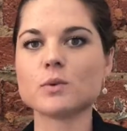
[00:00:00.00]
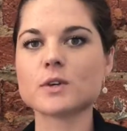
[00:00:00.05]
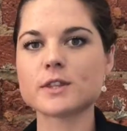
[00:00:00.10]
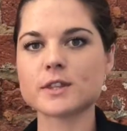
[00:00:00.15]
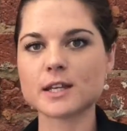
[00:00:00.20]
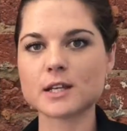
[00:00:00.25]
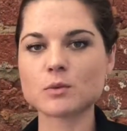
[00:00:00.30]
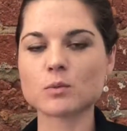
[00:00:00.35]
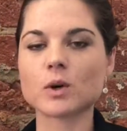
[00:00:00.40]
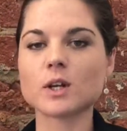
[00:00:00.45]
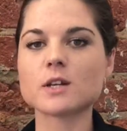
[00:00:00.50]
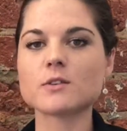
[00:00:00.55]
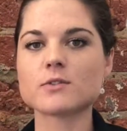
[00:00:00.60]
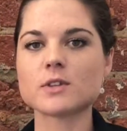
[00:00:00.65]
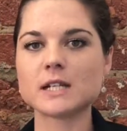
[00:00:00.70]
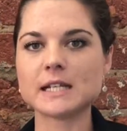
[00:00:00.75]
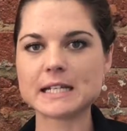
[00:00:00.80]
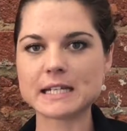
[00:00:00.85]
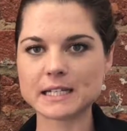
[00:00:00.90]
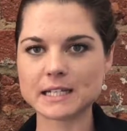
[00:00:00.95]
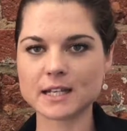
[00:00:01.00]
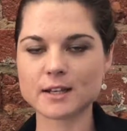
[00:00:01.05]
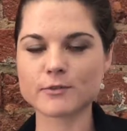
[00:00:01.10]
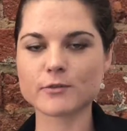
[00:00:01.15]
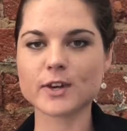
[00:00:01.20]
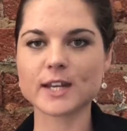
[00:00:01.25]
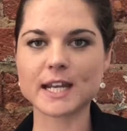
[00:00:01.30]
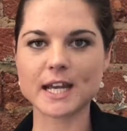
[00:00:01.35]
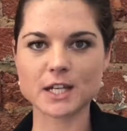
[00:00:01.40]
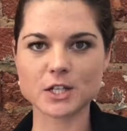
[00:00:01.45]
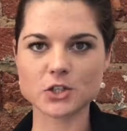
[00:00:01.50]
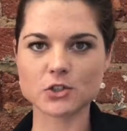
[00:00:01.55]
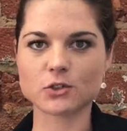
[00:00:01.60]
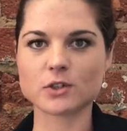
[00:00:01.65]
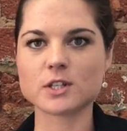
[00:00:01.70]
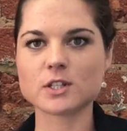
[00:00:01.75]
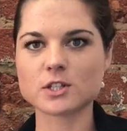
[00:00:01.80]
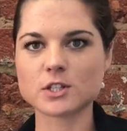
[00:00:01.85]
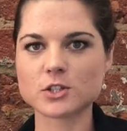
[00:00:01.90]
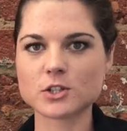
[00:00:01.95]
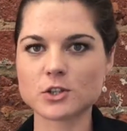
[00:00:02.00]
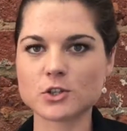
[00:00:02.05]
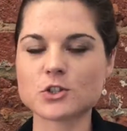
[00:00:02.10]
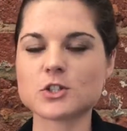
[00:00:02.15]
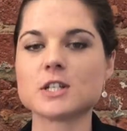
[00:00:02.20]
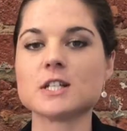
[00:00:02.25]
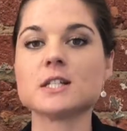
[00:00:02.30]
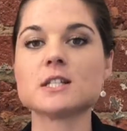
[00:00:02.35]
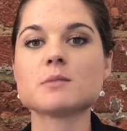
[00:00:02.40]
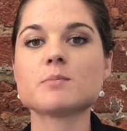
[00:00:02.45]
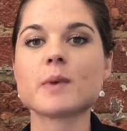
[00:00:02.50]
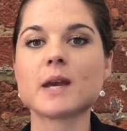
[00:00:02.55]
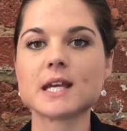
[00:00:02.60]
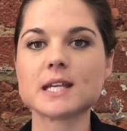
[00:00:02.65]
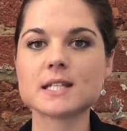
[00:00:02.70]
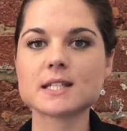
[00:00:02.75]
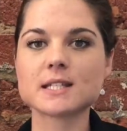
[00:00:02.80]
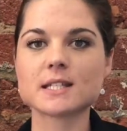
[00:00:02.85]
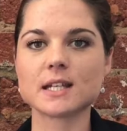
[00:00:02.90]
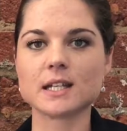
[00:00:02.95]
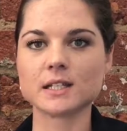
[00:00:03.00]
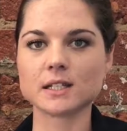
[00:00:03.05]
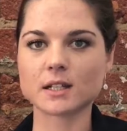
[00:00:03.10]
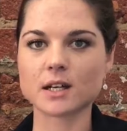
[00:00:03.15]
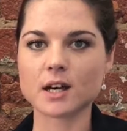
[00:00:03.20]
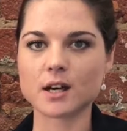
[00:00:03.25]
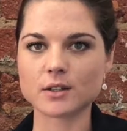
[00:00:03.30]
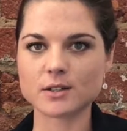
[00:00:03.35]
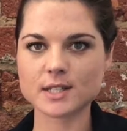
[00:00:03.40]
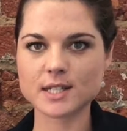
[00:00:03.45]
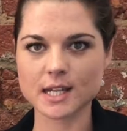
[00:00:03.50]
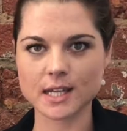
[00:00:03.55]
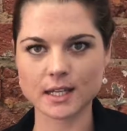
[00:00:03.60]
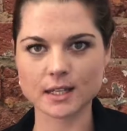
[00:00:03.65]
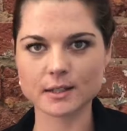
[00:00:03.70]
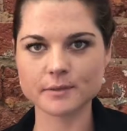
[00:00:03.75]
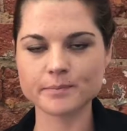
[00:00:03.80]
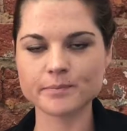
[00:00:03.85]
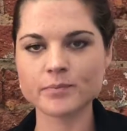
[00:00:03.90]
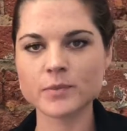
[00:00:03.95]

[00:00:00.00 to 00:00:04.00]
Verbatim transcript: within one of the leading financial institutions based in Gauteng.